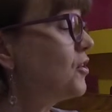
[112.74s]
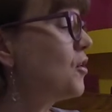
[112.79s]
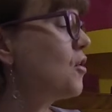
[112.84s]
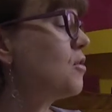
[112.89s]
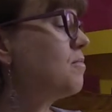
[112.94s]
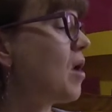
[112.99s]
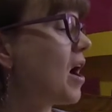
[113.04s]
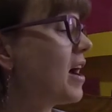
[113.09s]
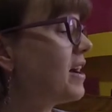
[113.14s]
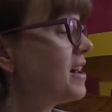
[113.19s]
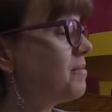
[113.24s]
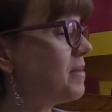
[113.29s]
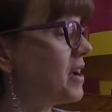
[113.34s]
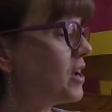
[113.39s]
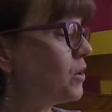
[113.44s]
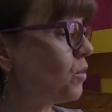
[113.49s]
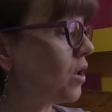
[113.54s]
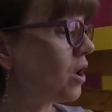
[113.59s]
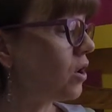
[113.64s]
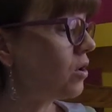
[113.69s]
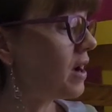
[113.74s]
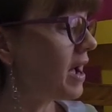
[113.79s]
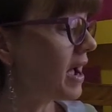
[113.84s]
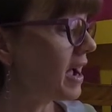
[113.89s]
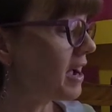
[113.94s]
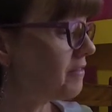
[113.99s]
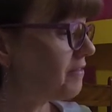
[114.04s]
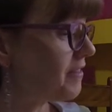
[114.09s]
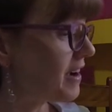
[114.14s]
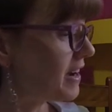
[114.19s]
and Hermione, meanwhile,
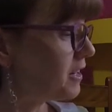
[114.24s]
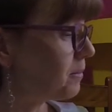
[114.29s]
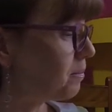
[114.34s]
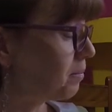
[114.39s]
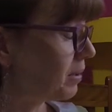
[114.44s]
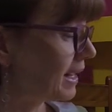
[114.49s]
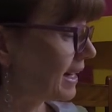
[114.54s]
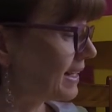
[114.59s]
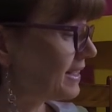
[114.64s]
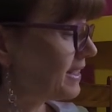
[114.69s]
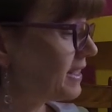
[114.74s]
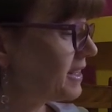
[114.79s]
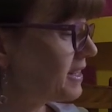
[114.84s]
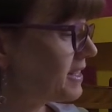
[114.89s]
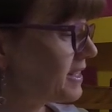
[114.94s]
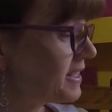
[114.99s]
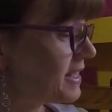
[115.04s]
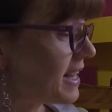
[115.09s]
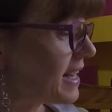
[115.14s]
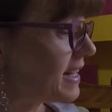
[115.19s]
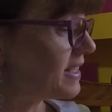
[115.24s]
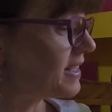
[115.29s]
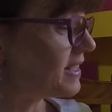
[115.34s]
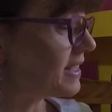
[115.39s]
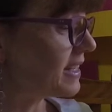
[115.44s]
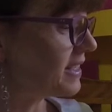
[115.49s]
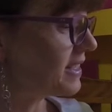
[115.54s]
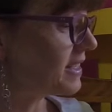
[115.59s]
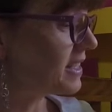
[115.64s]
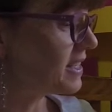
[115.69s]
had found a place in the stands
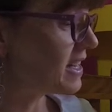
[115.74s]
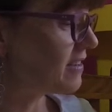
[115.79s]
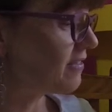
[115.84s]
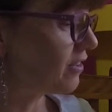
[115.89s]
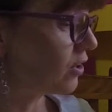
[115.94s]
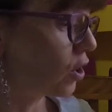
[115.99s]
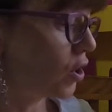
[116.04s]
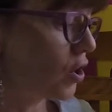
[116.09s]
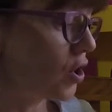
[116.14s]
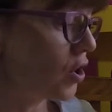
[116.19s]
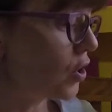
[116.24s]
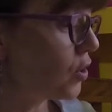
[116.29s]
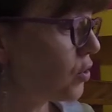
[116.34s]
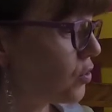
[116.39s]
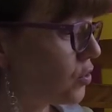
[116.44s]
next to Neville who